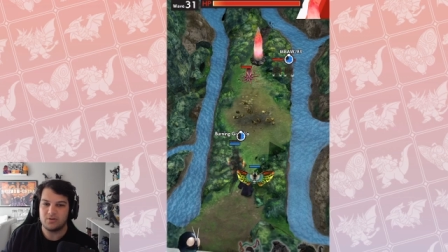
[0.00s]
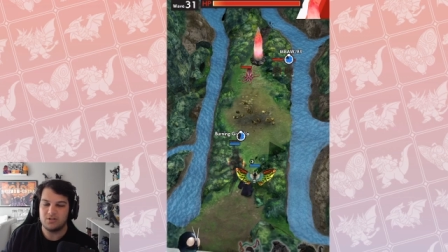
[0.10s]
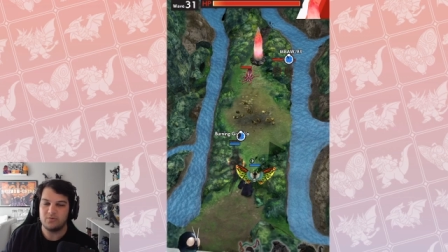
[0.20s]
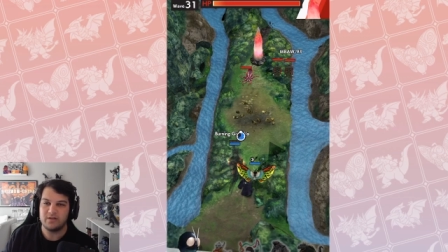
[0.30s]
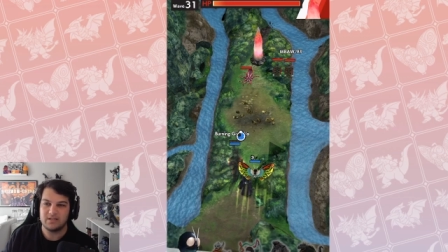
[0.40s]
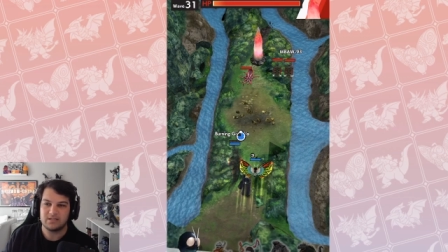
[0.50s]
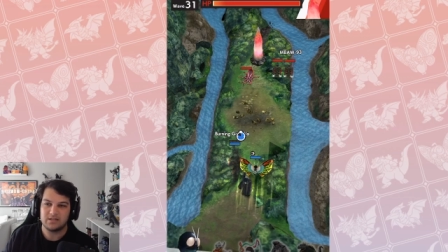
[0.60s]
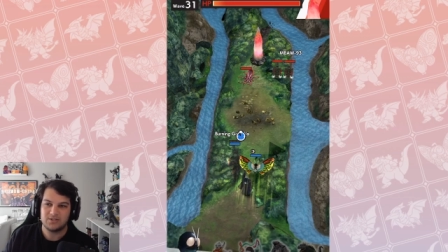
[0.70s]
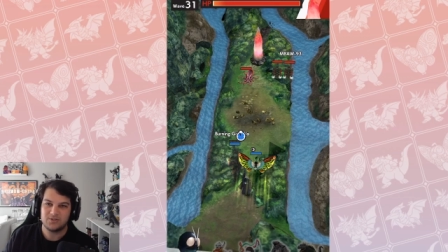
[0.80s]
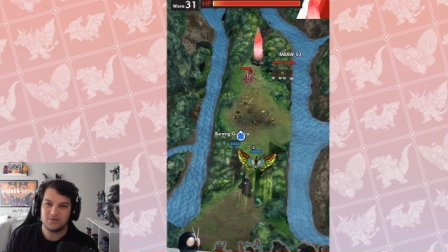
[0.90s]
that we're doing this
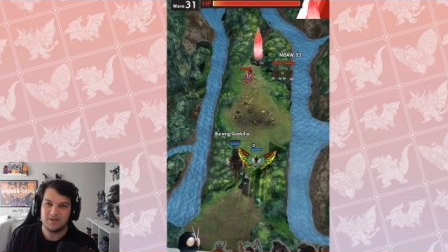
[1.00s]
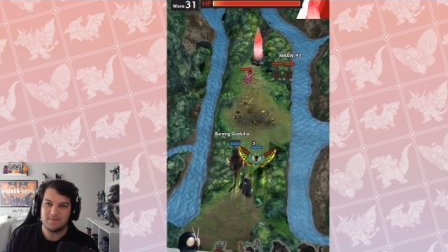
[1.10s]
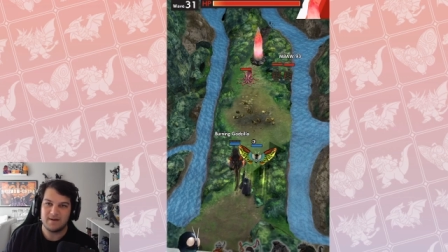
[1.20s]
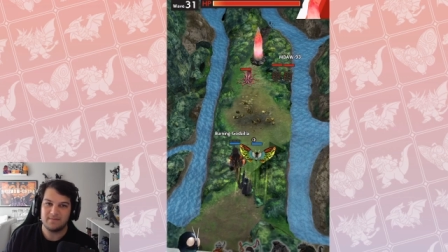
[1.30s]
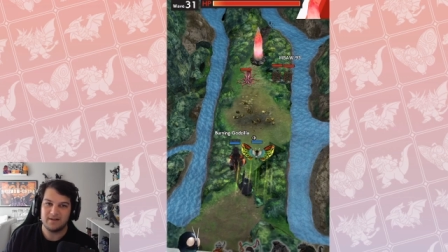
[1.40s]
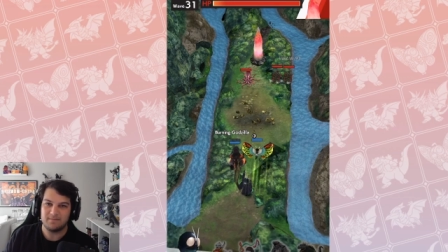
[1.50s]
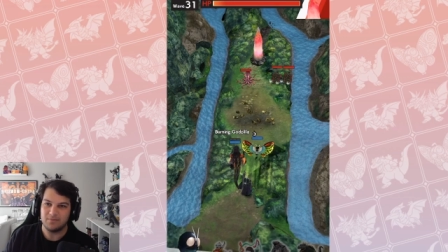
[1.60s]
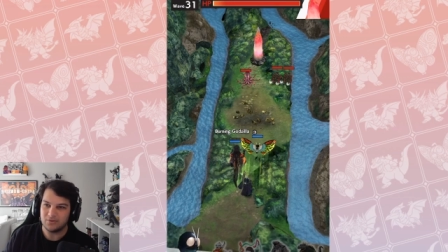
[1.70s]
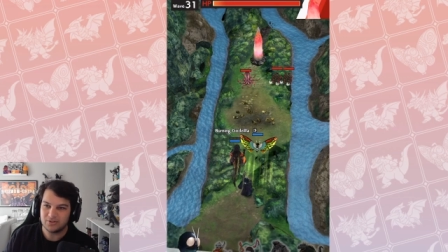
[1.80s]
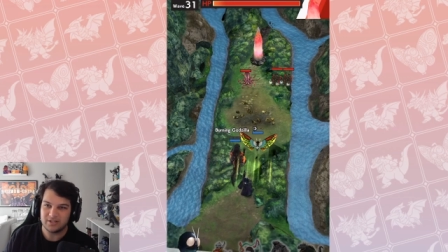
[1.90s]
on stream, I'm
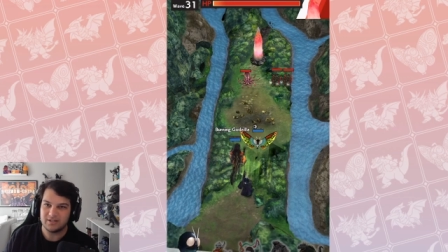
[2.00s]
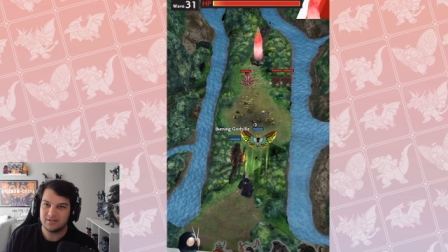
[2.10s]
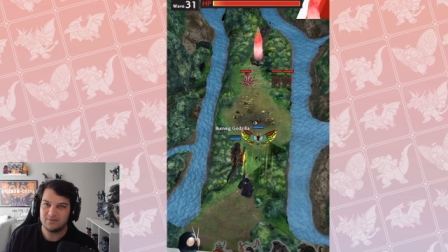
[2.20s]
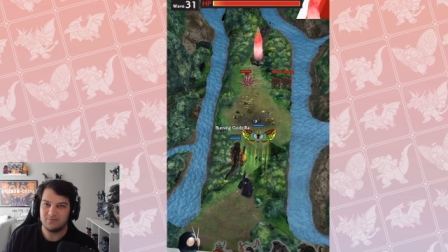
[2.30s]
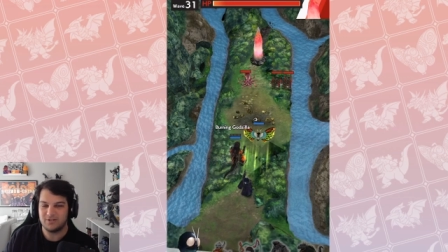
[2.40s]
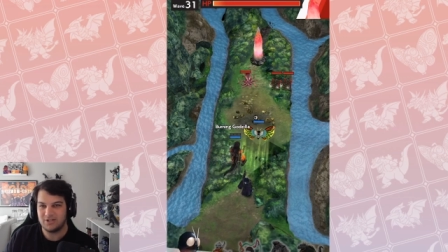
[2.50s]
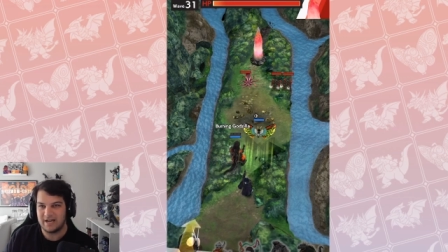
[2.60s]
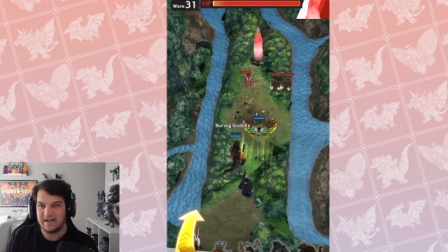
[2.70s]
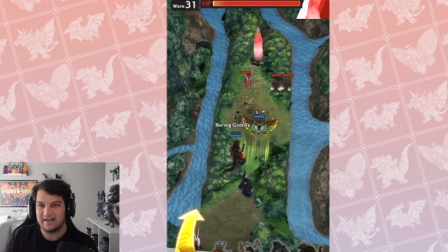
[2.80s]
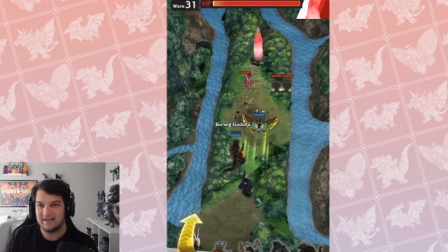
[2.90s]
like bullshitting with
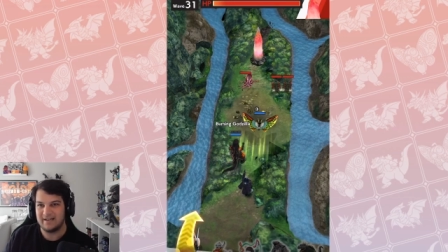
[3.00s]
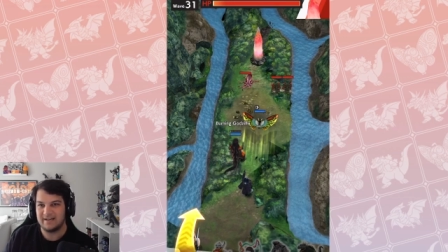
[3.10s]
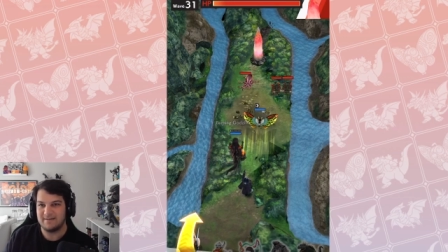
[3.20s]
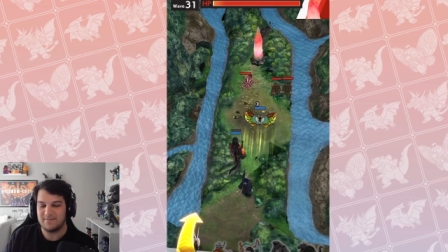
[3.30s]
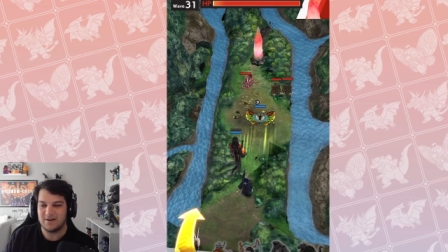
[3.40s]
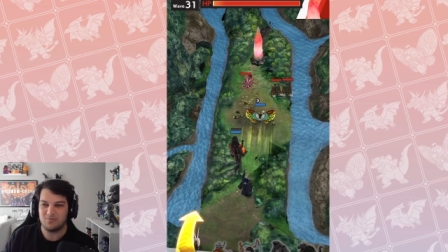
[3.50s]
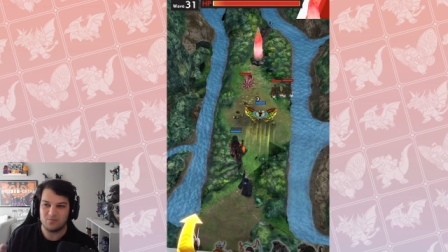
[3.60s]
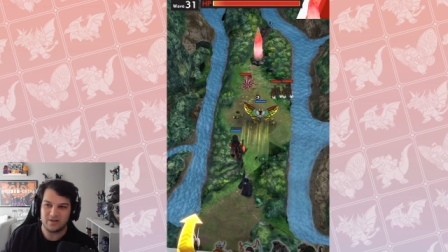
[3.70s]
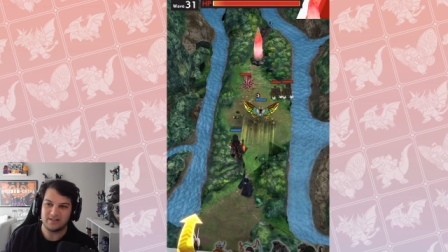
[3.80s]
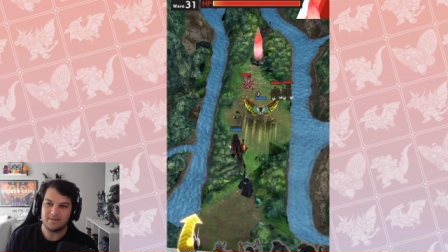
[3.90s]
chat and I'm
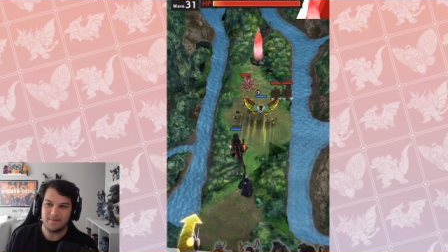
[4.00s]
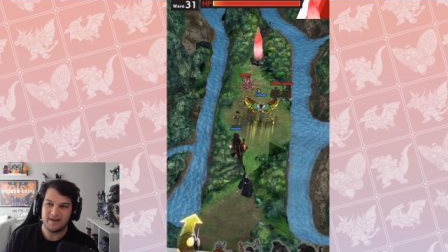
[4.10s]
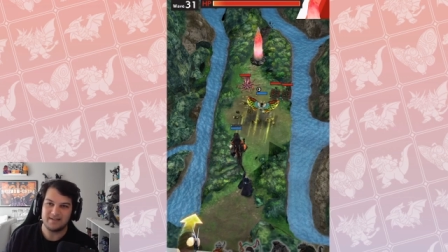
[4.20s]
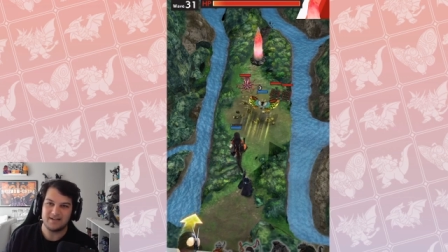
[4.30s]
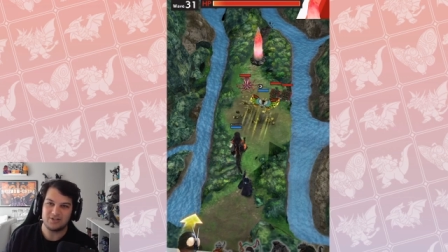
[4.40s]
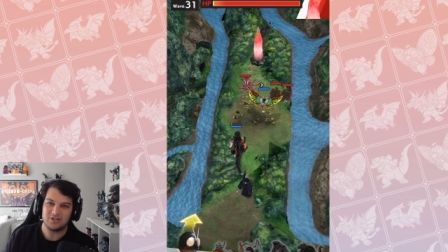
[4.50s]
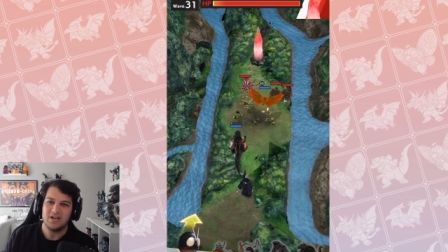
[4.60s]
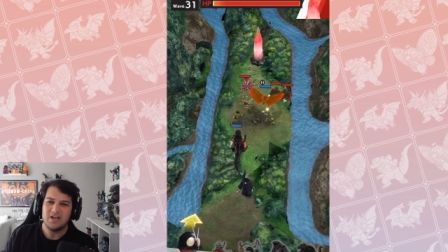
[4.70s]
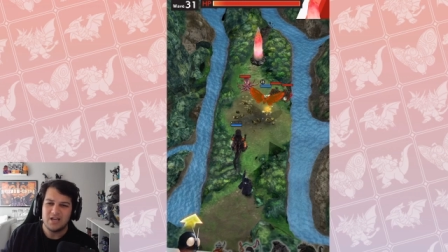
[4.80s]
not really paying attention,